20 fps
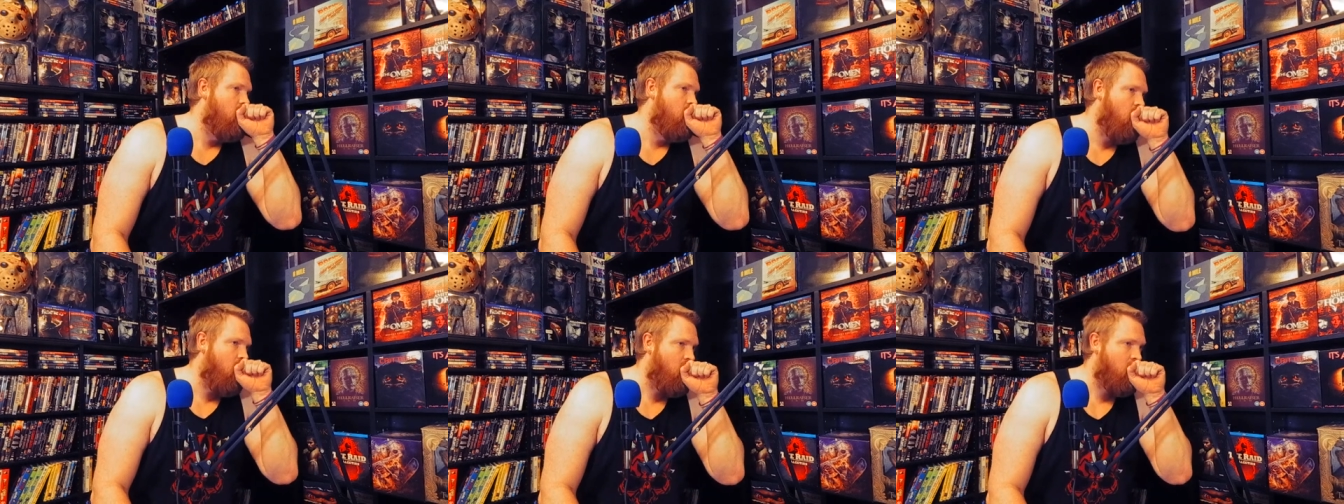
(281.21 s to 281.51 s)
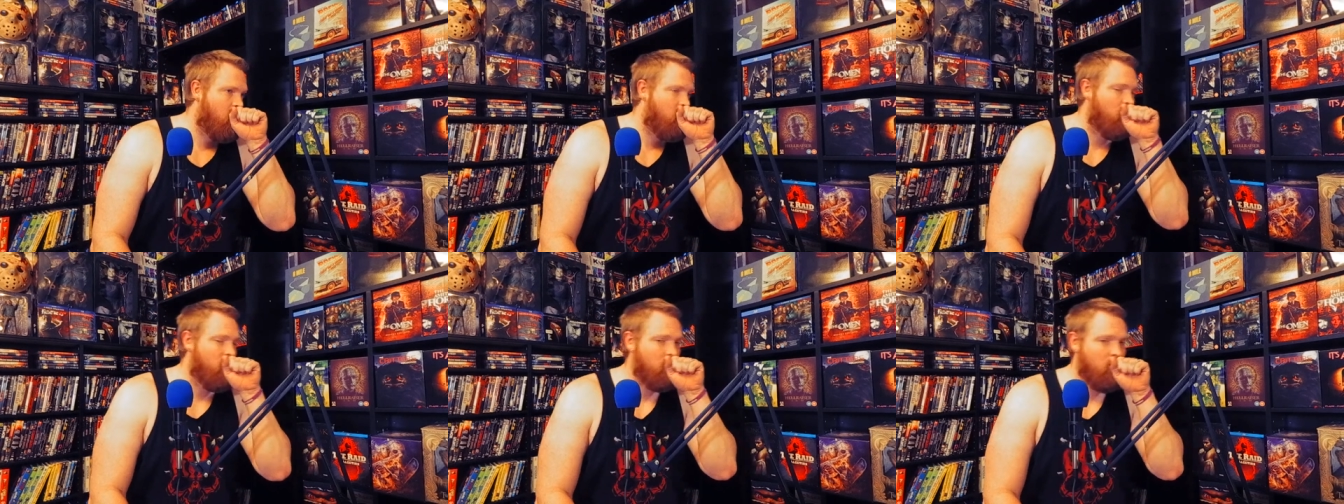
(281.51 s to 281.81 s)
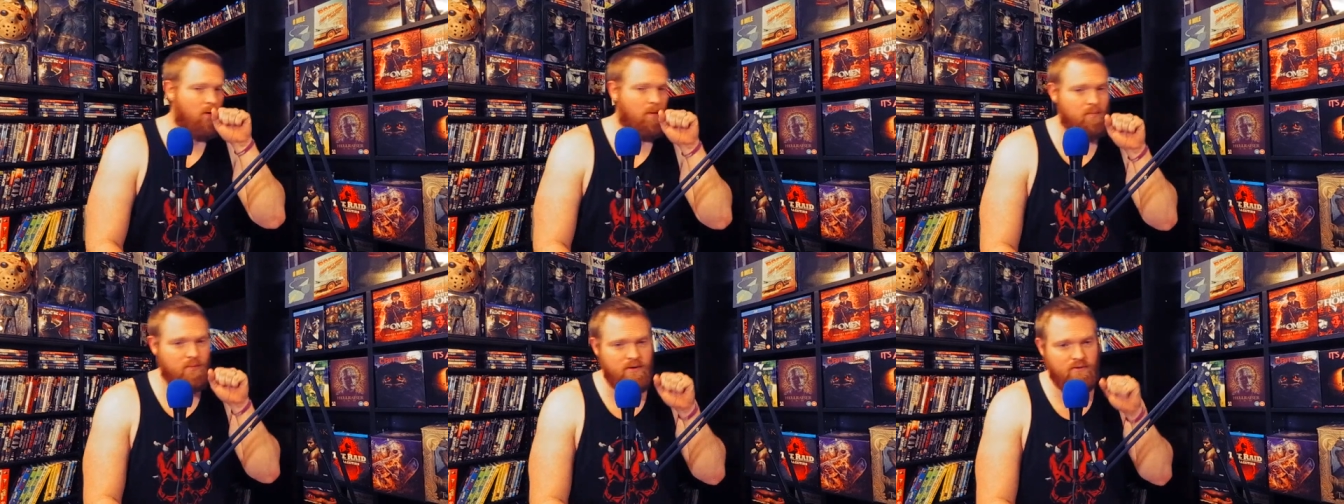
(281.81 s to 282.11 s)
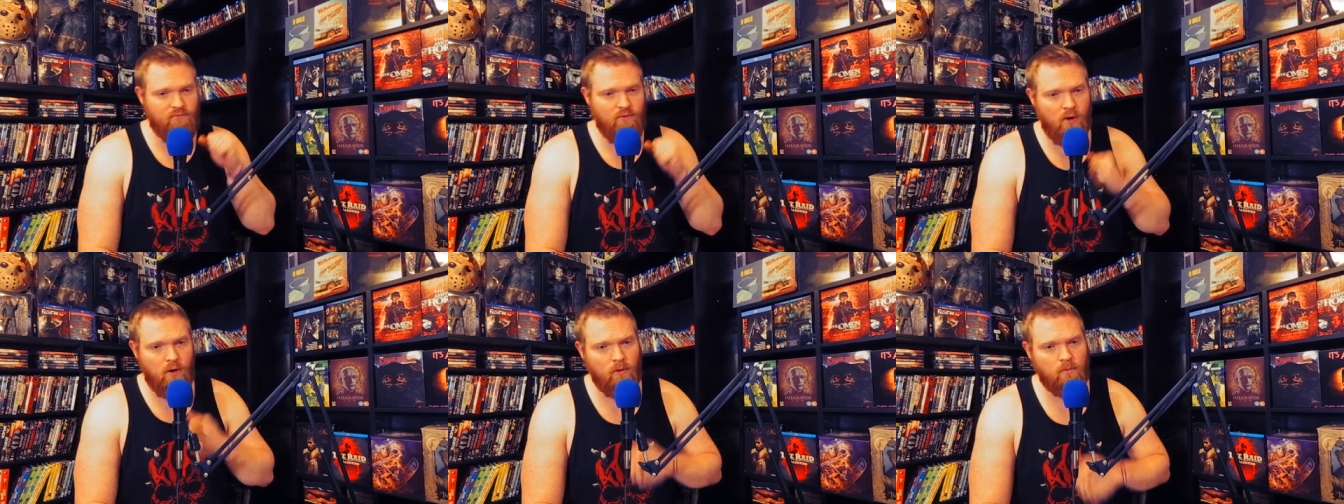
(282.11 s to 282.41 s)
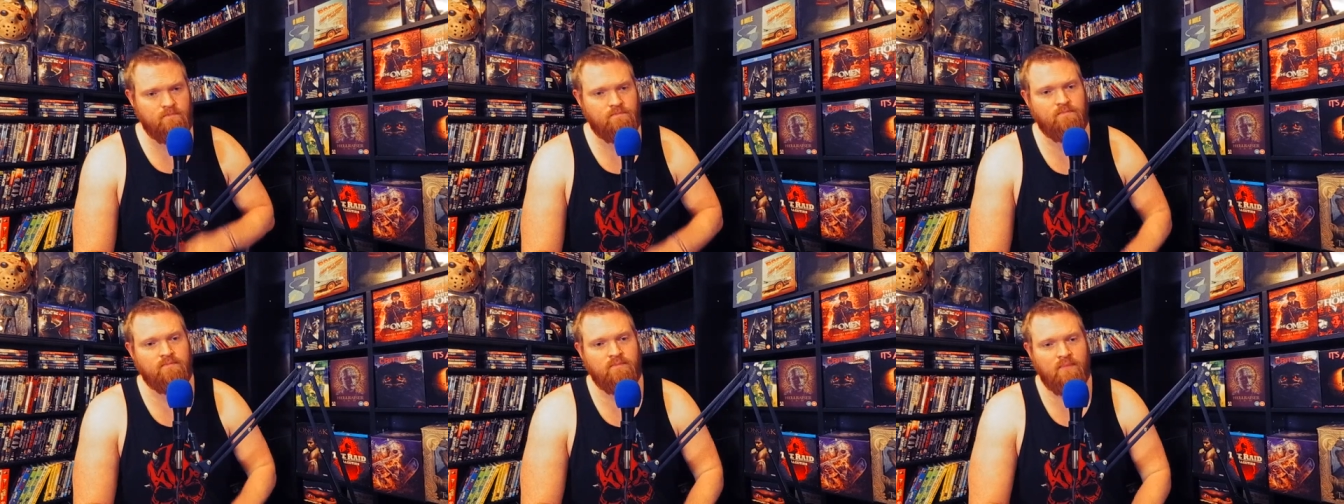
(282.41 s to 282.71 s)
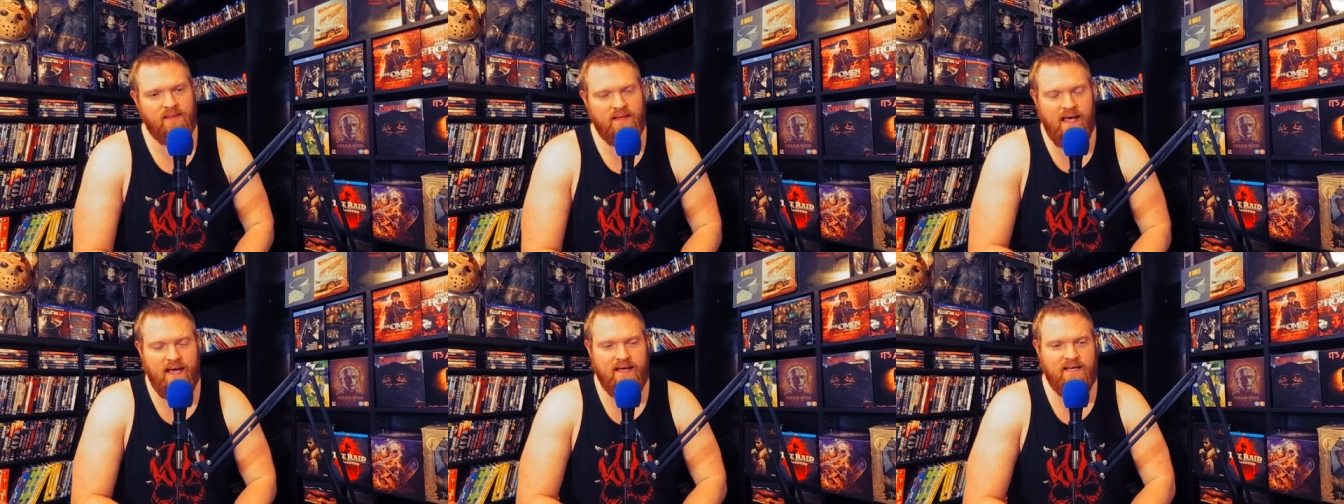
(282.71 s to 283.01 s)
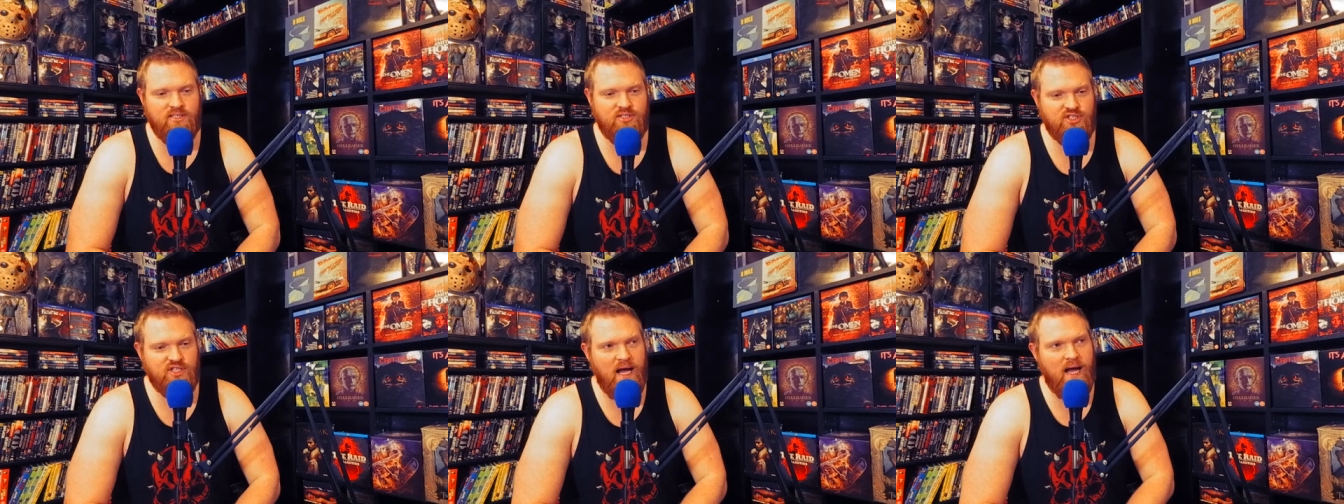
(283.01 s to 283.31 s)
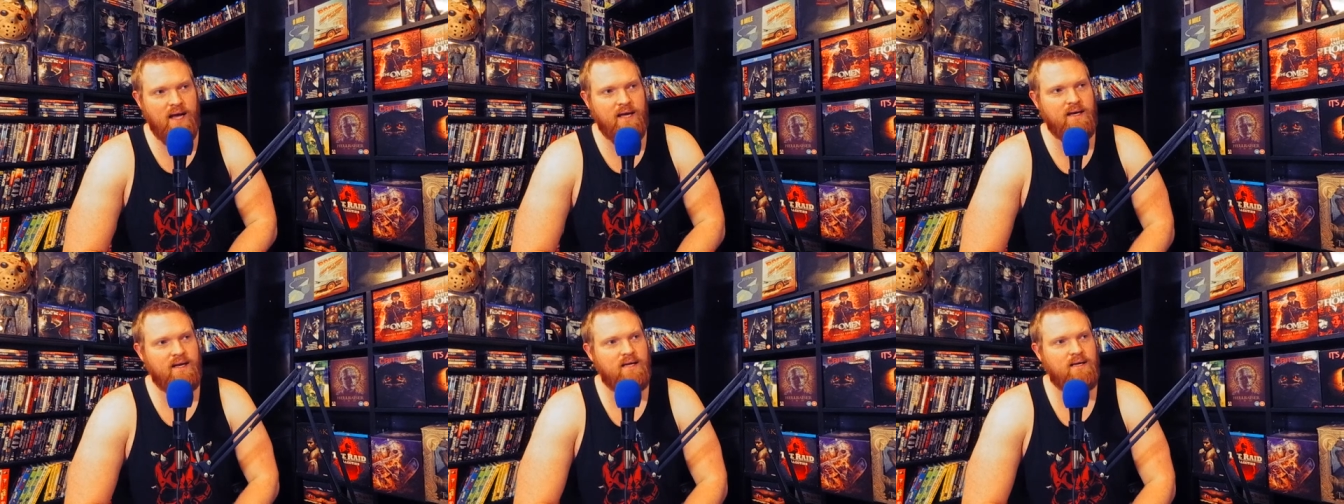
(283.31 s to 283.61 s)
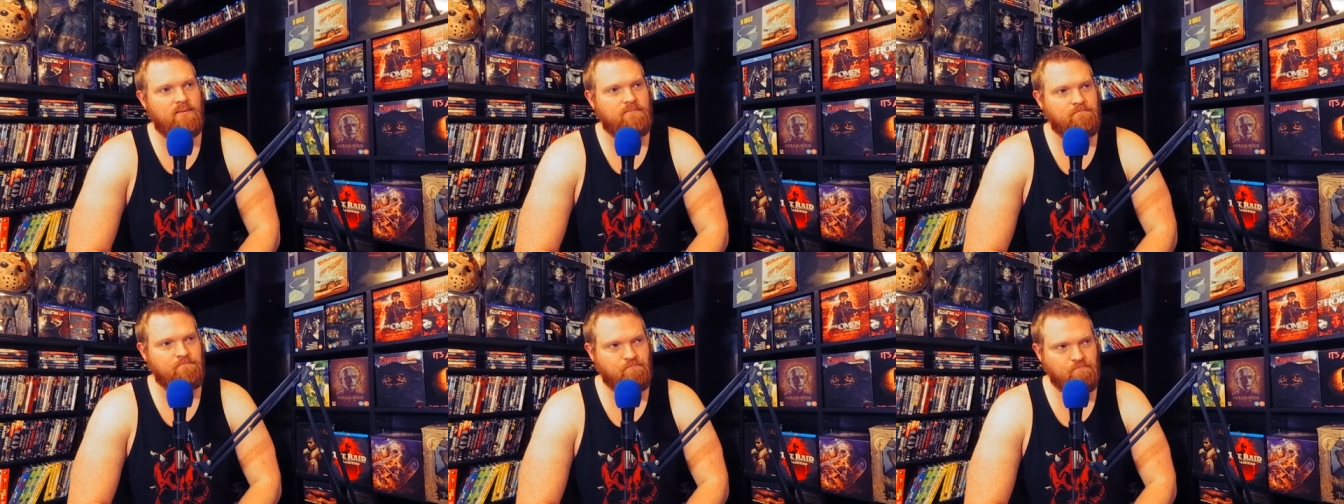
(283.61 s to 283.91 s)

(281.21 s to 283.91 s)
One more brief hold. Yeah, in China,